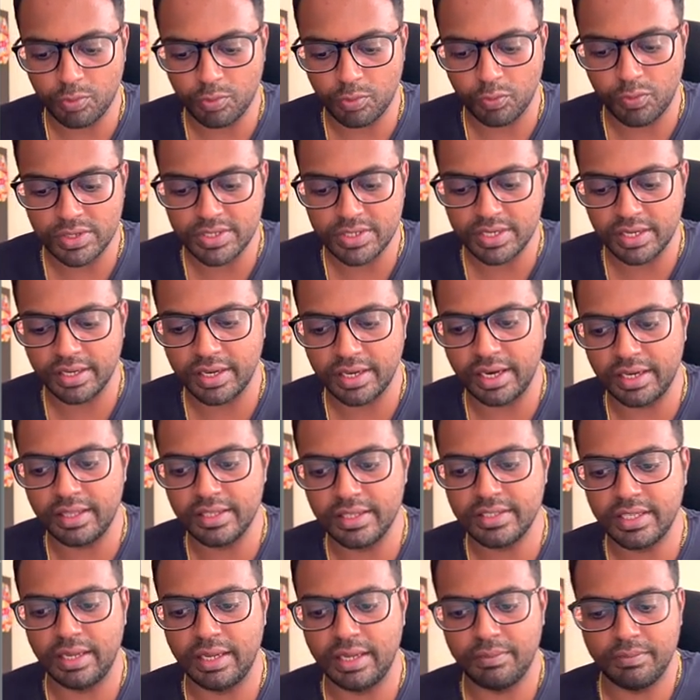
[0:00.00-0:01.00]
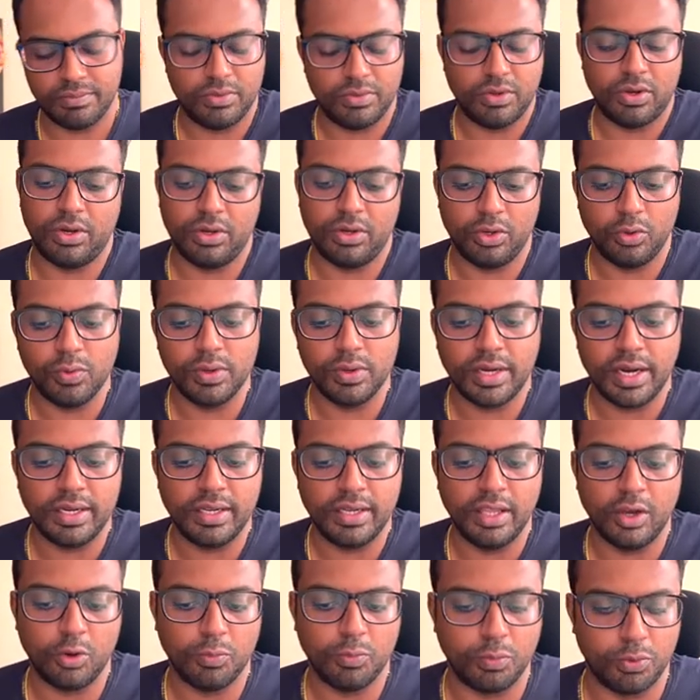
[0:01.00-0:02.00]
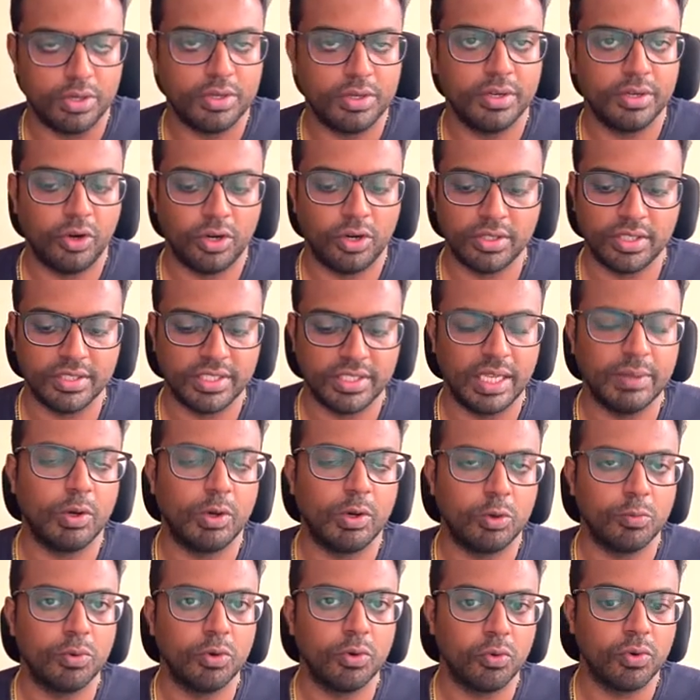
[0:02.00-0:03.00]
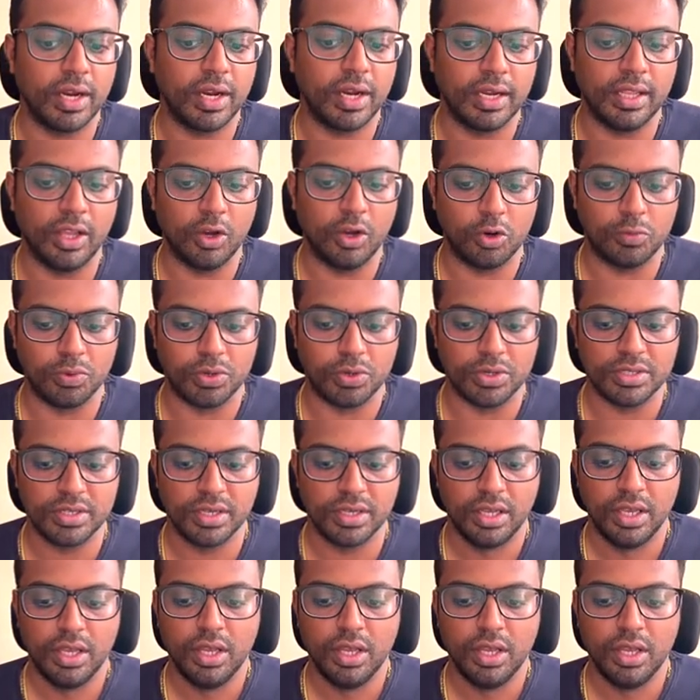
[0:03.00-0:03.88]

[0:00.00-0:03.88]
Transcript: You will still get the same, or you will get the output, not the same output, you will get the outputs.